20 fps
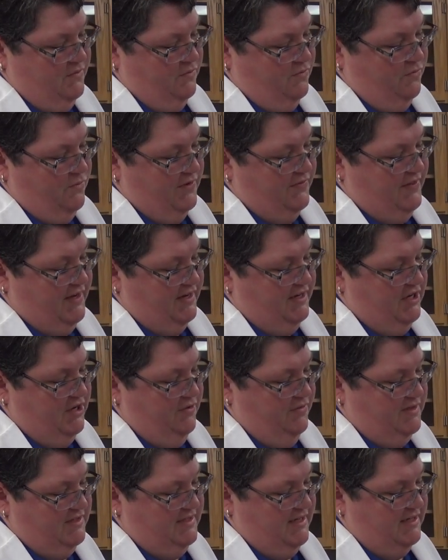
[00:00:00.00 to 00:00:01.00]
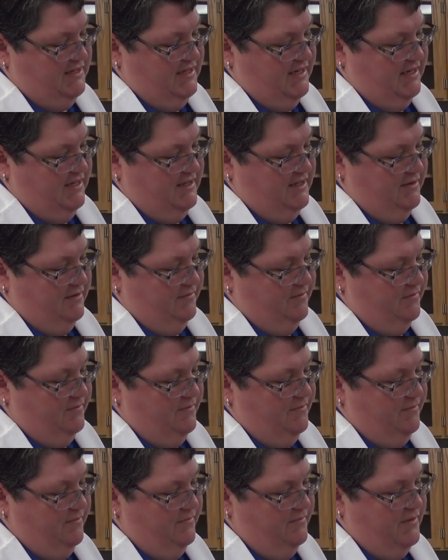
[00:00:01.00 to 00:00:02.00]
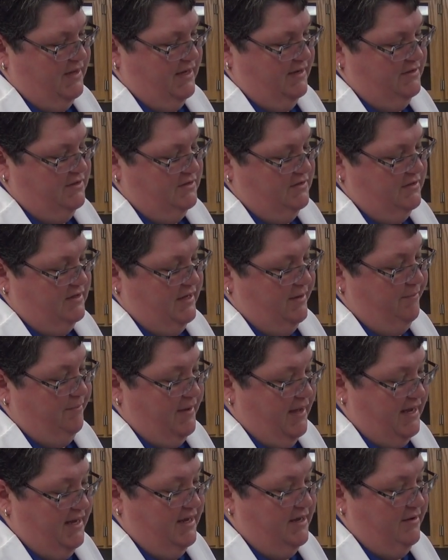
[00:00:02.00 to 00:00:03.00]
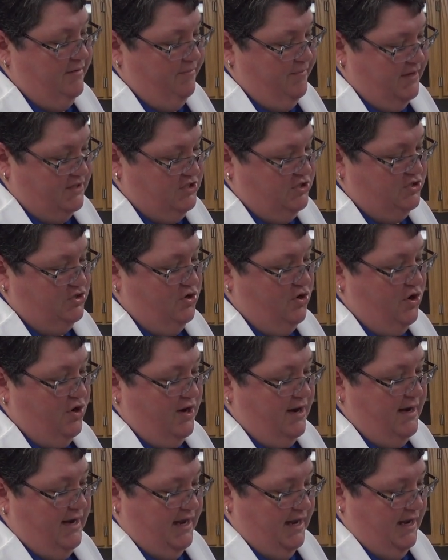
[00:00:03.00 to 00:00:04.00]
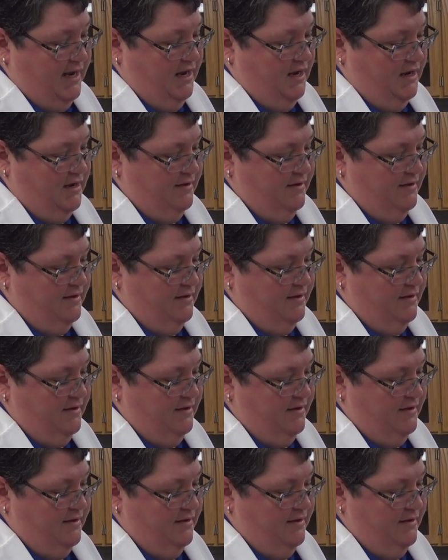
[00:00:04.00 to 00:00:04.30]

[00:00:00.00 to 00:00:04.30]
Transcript: what they do is they take they make messenger RNA